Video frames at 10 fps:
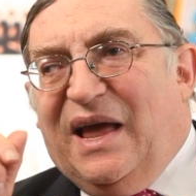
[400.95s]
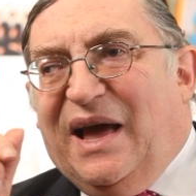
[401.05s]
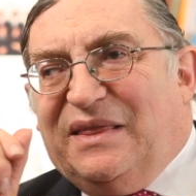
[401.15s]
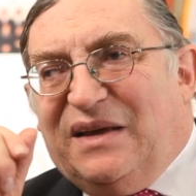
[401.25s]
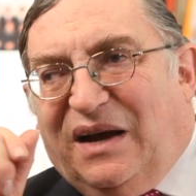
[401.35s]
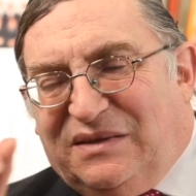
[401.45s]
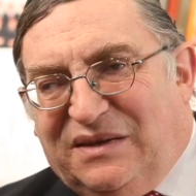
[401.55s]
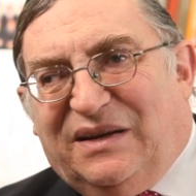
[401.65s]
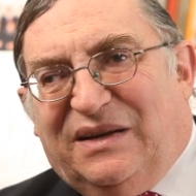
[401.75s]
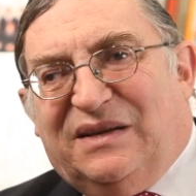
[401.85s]
And the
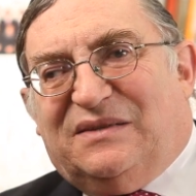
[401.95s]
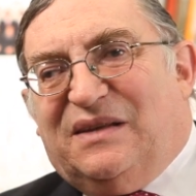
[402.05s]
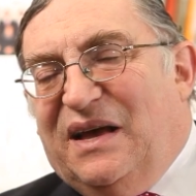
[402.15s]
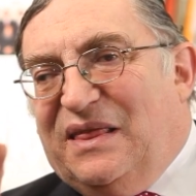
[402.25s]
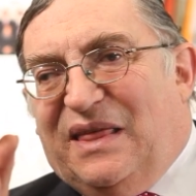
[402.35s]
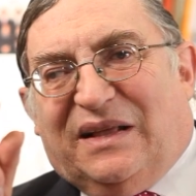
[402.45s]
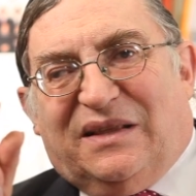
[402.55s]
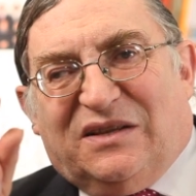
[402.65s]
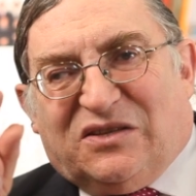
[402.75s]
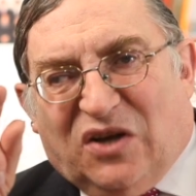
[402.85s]
idea is that
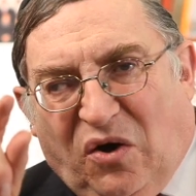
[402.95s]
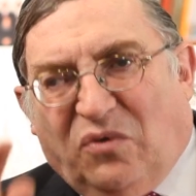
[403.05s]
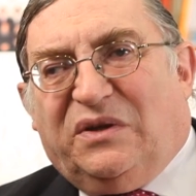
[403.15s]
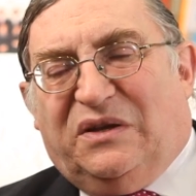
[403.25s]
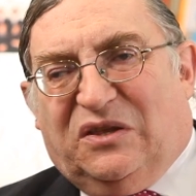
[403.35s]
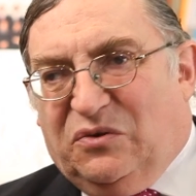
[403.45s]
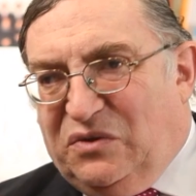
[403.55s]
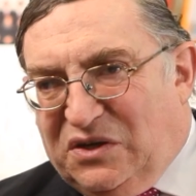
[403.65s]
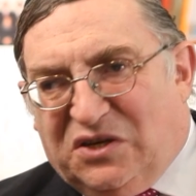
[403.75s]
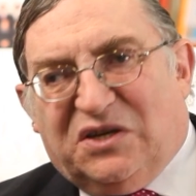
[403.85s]
it's only through
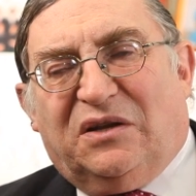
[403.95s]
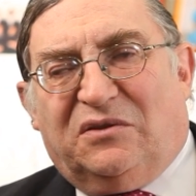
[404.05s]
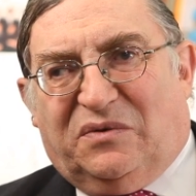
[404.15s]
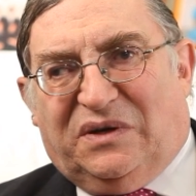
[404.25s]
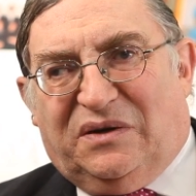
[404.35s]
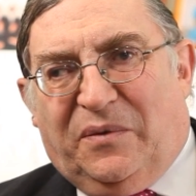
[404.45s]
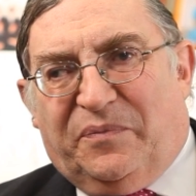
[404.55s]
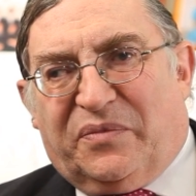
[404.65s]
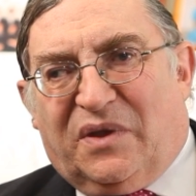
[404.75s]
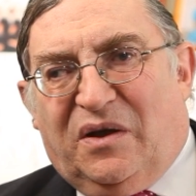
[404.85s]
the children,
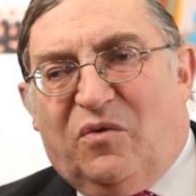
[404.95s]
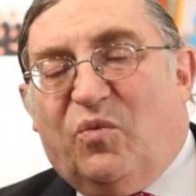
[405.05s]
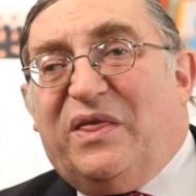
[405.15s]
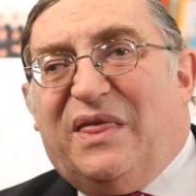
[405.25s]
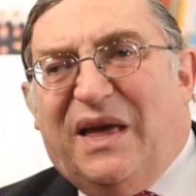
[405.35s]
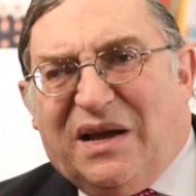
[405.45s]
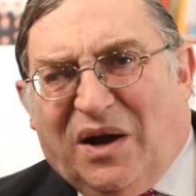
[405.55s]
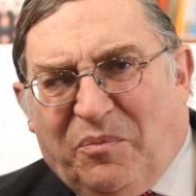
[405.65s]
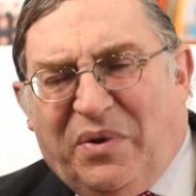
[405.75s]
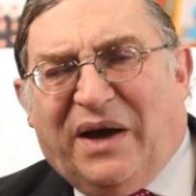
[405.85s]
when they
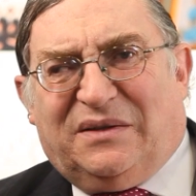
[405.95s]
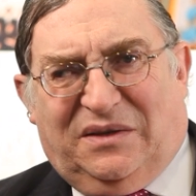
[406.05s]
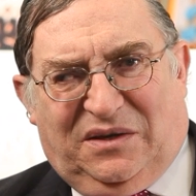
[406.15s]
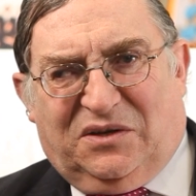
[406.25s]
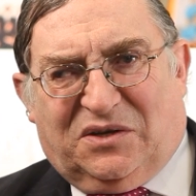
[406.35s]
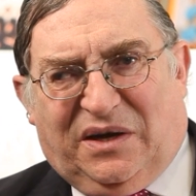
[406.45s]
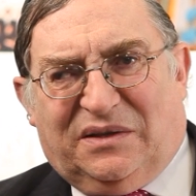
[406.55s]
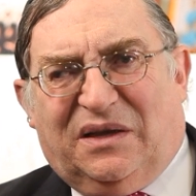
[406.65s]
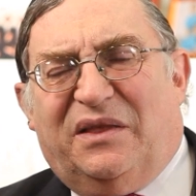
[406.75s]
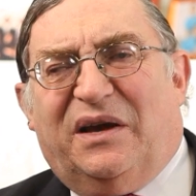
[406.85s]
come back to Yiddishkeit
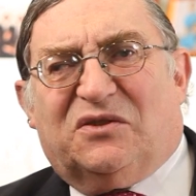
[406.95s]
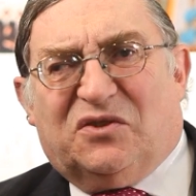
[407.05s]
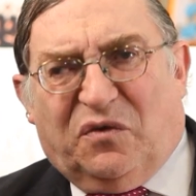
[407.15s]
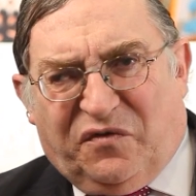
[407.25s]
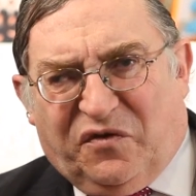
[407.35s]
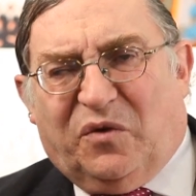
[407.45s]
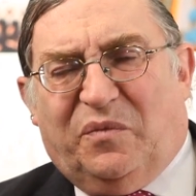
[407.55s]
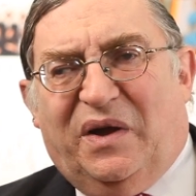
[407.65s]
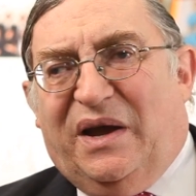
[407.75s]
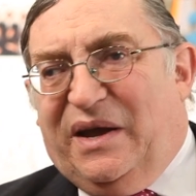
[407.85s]
and they are so firm
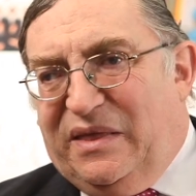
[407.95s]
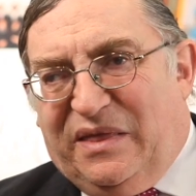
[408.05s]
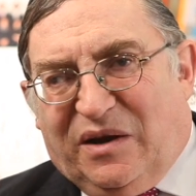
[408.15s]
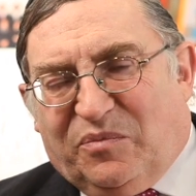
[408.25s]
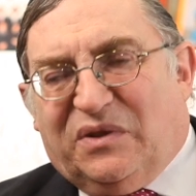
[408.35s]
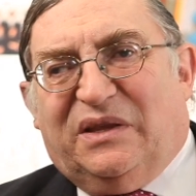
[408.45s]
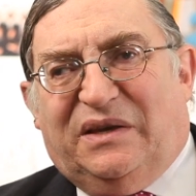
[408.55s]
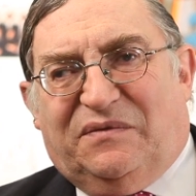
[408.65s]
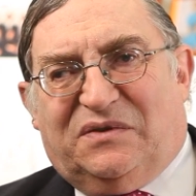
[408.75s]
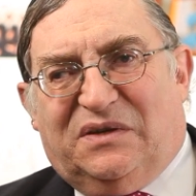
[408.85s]
in their
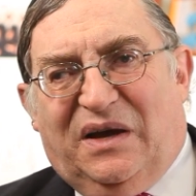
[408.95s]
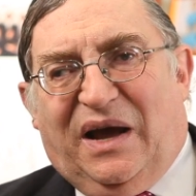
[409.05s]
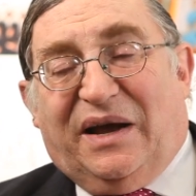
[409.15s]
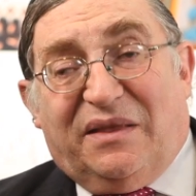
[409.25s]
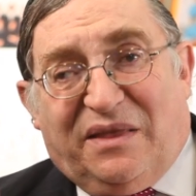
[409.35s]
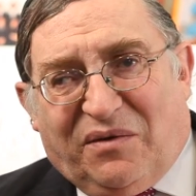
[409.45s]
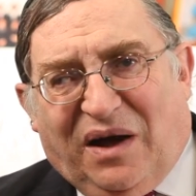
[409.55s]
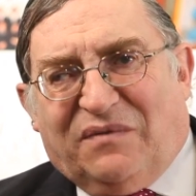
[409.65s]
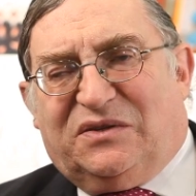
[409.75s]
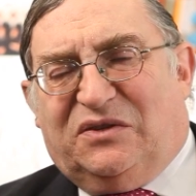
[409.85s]
beliefs and in their
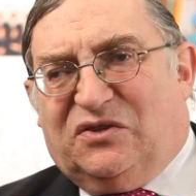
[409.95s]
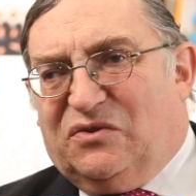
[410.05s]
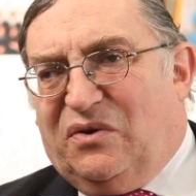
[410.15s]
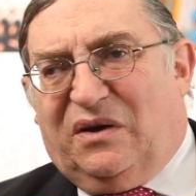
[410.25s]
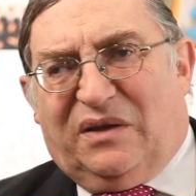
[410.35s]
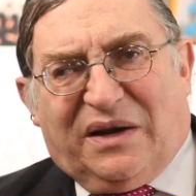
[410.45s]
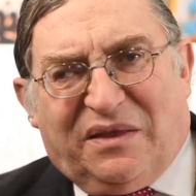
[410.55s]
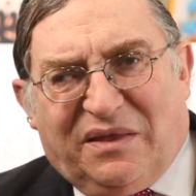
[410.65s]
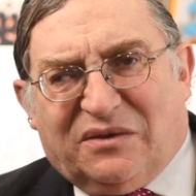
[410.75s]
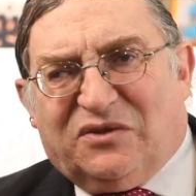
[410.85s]
Avos Yisrael and
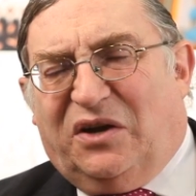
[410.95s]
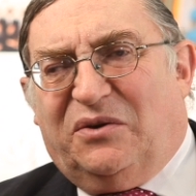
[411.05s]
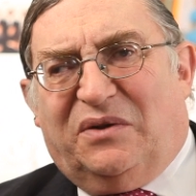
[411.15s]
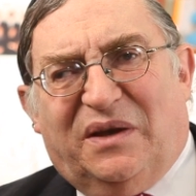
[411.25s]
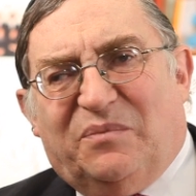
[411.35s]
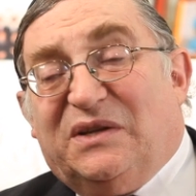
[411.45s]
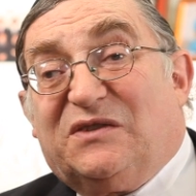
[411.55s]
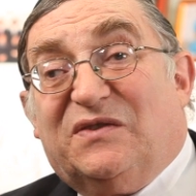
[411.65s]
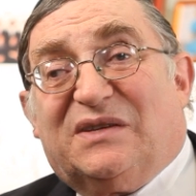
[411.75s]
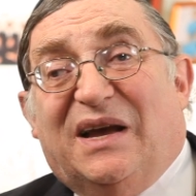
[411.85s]
in their Torah and their
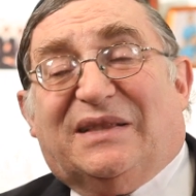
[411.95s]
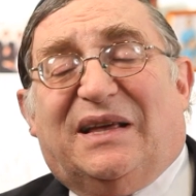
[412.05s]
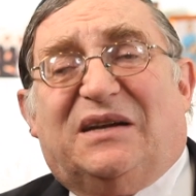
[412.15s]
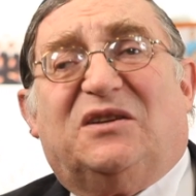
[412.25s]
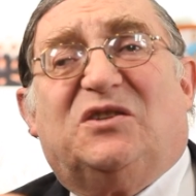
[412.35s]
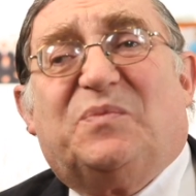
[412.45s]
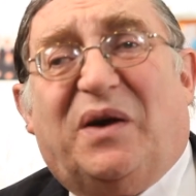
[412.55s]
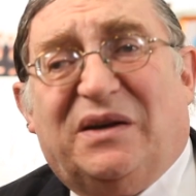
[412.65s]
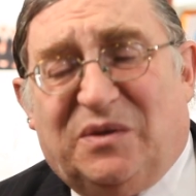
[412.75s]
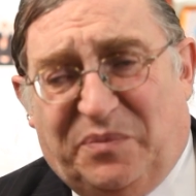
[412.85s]
mitzvahs, that it
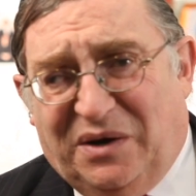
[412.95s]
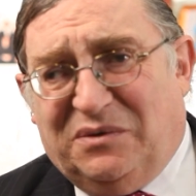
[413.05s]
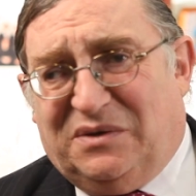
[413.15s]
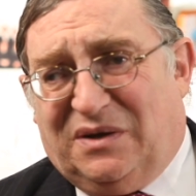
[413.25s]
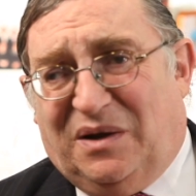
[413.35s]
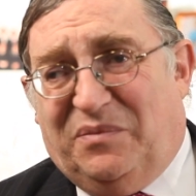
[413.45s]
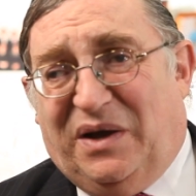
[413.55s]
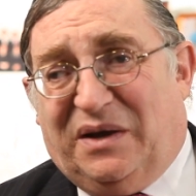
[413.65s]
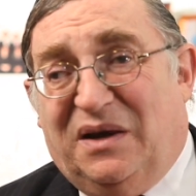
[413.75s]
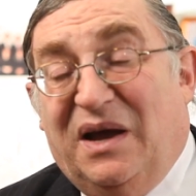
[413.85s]
inspires the parents to come
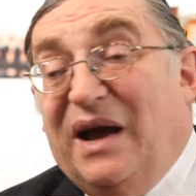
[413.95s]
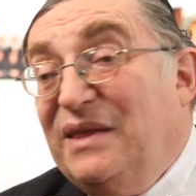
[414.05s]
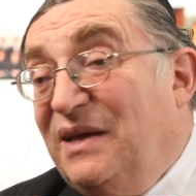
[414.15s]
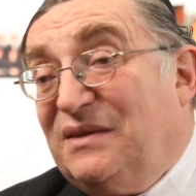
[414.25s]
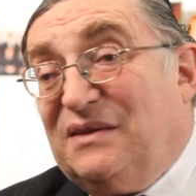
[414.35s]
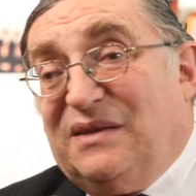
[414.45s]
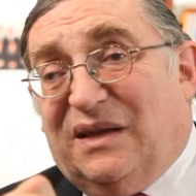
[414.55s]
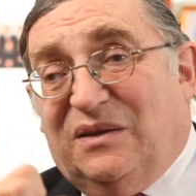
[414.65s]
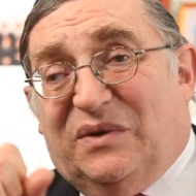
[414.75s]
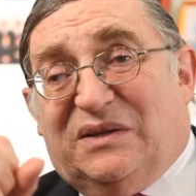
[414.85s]
back. And that's
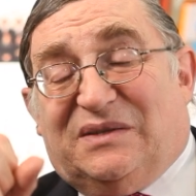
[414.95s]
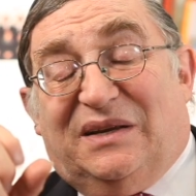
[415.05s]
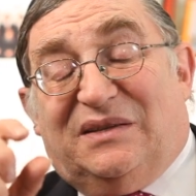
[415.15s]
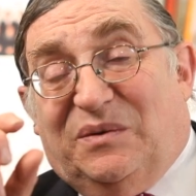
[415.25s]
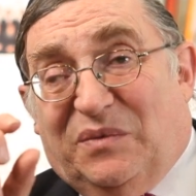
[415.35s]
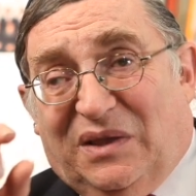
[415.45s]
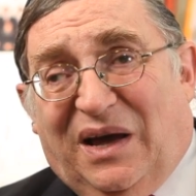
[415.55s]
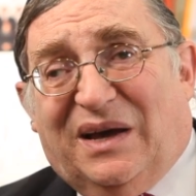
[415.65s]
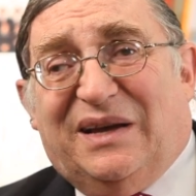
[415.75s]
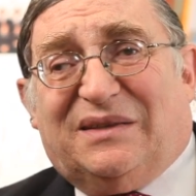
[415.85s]
exactly what it says in
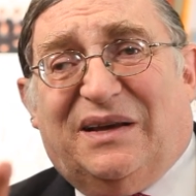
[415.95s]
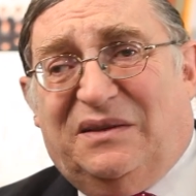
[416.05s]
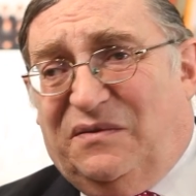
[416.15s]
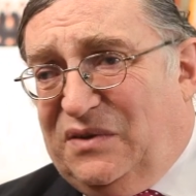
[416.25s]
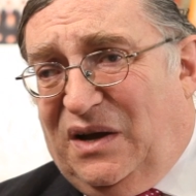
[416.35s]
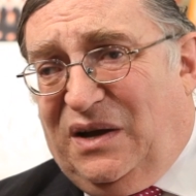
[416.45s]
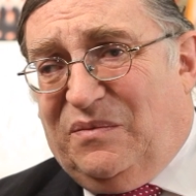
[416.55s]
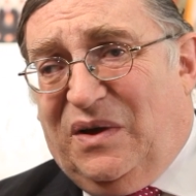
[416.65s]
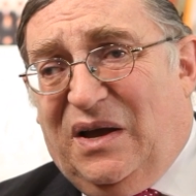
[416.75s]
Malachi at the end of time.